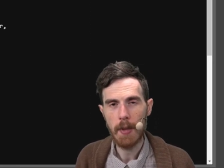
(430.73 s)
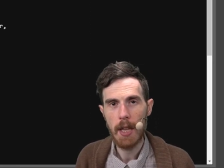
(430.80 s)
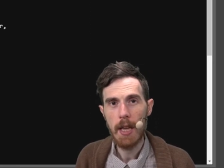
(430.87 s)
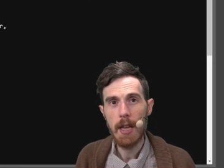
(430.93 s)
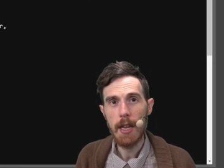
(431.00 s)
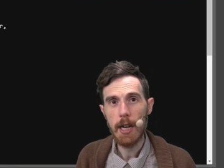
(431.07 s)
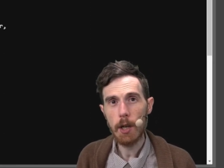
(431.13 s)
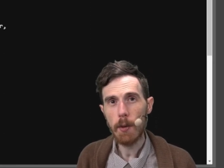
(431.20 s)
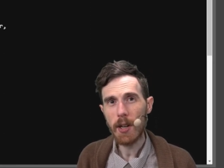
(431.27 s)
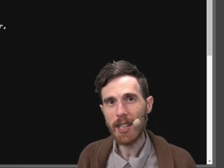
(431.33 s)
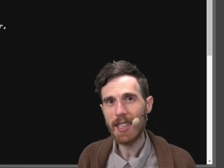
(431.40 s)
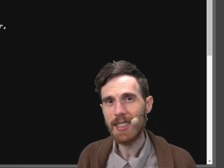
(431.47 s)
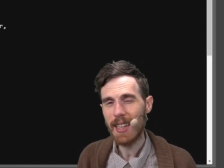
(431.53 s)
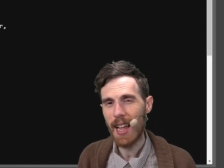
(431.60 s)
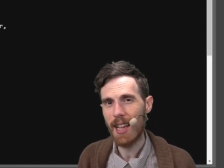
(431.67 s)
Here we're going
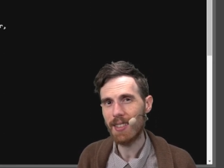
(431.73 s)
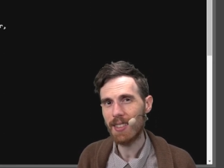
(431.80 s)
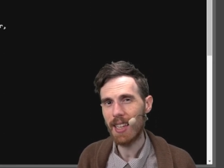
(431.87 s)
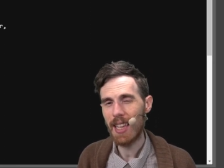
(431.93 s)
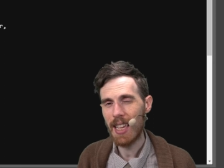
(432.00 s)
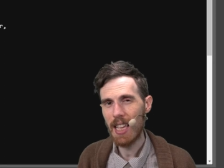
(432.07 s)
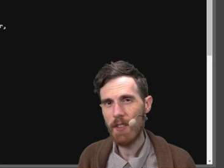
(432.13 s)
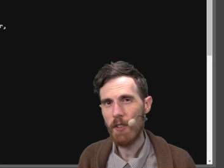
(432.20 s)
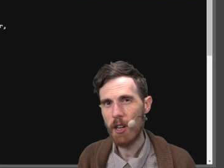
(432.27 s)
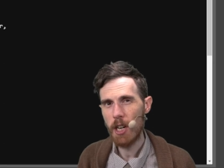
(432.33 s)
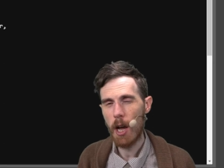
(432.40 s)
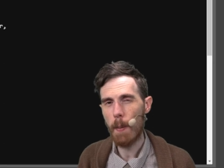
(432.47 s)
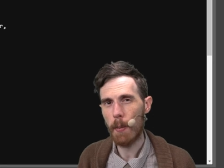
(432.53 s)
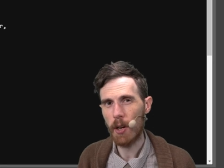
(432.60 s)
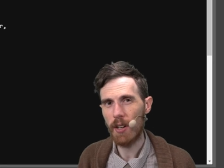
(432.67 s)
to test if a
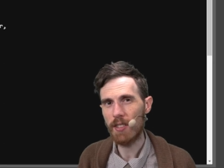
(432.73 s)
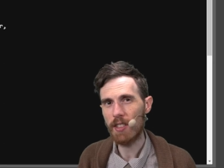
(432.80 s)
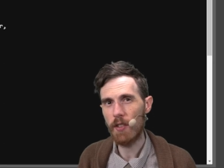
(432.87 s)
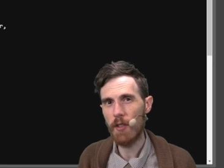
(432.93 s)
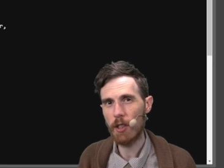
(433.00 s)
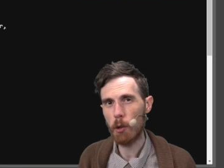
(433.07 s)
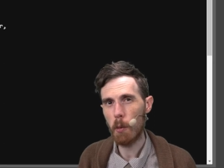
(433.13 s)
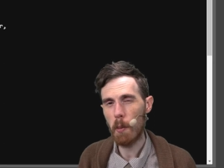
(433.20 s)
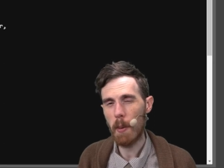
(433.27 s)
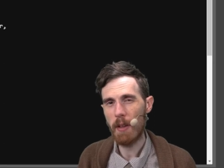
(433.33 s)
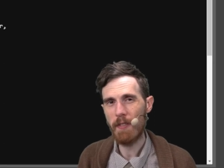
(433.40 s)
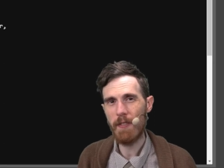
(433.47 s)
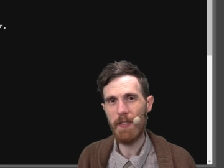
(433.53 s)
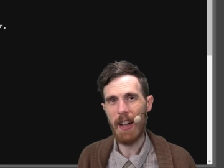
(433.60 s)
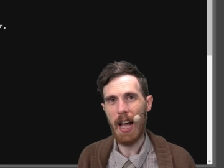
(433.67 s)
number is divisible by
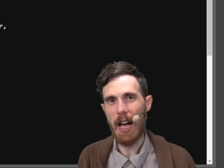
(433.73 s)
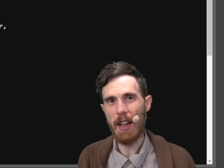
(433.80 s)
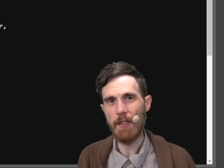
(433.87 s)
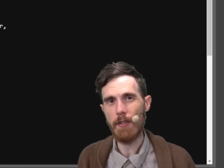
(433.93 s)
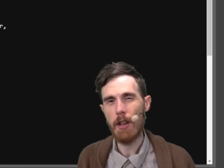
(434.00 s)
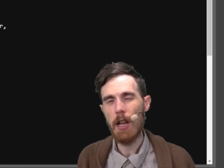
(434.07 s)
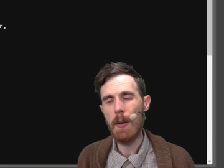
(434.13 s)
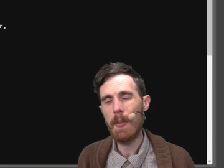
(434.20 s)
5,